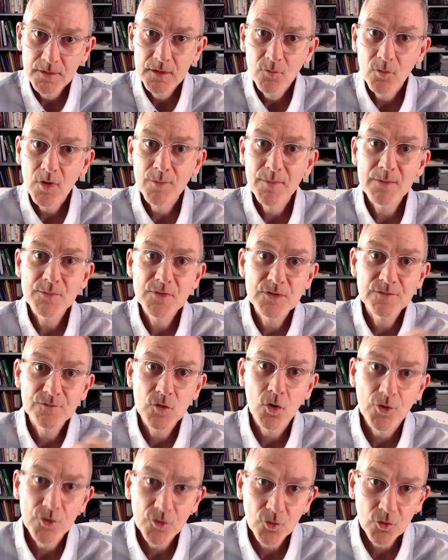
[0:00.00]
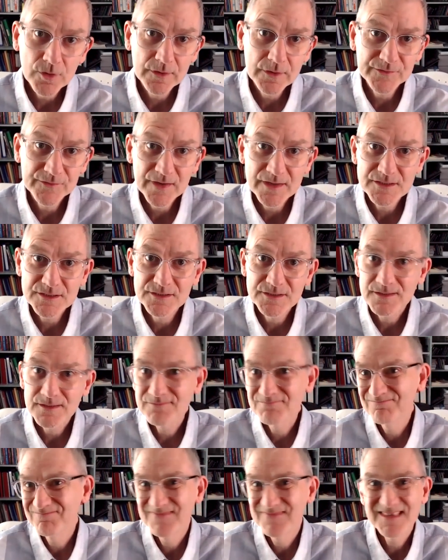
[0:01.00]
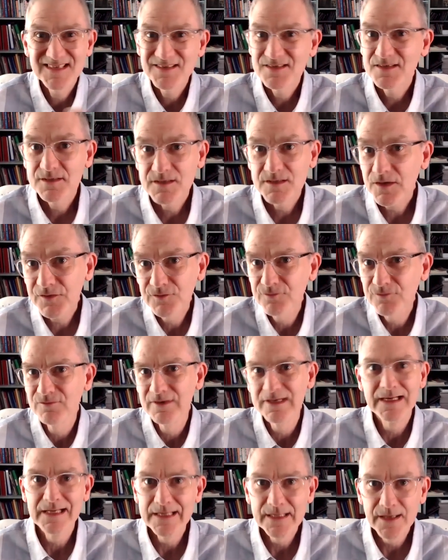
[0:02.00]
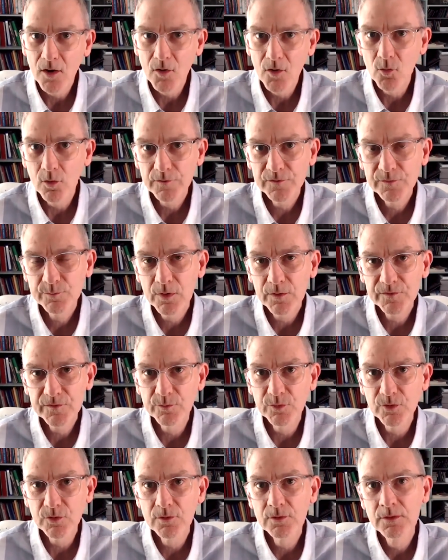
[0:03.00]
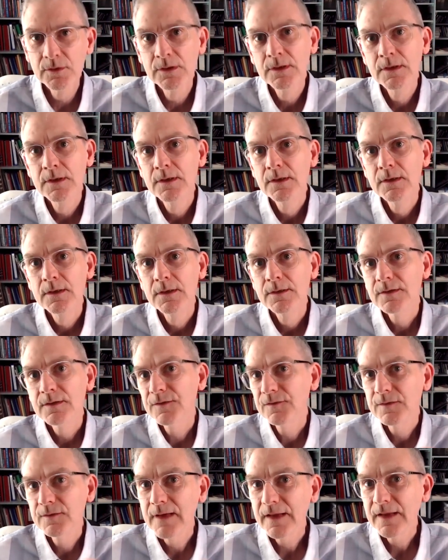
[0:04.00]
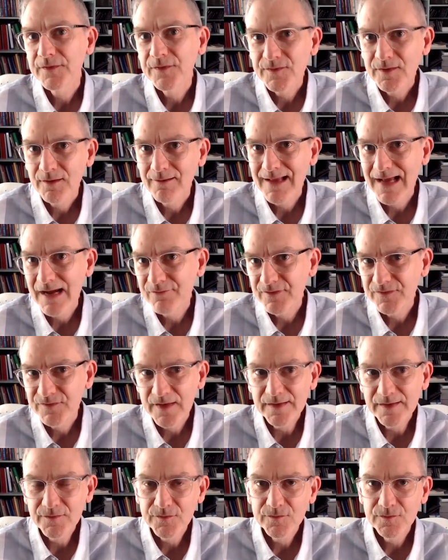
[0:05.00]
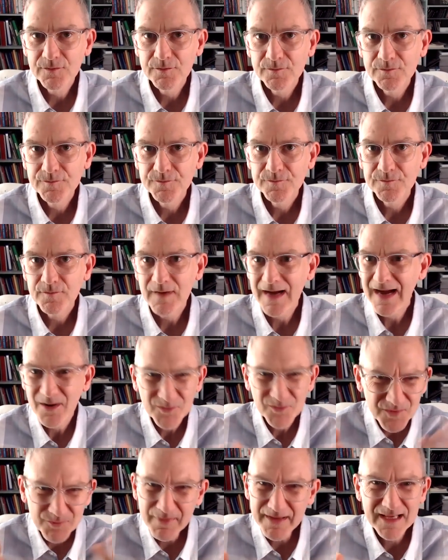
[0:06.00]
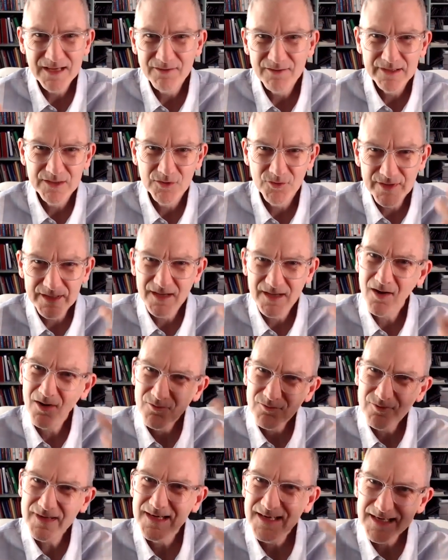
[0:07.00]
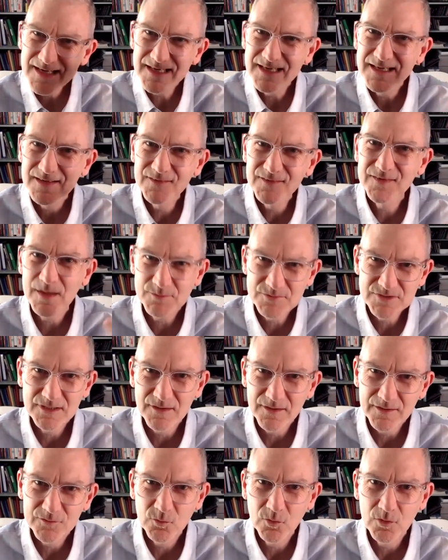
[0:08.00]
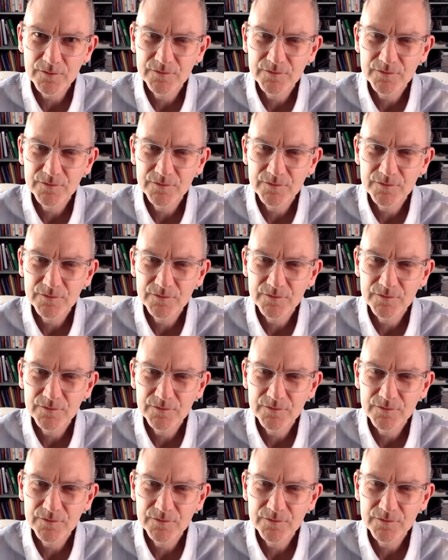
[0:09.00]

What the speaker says: where maybe you've got an organization that doesn't really know what's possible, doesn't necessarily have a sense of how to make it real. They can't really conceptualize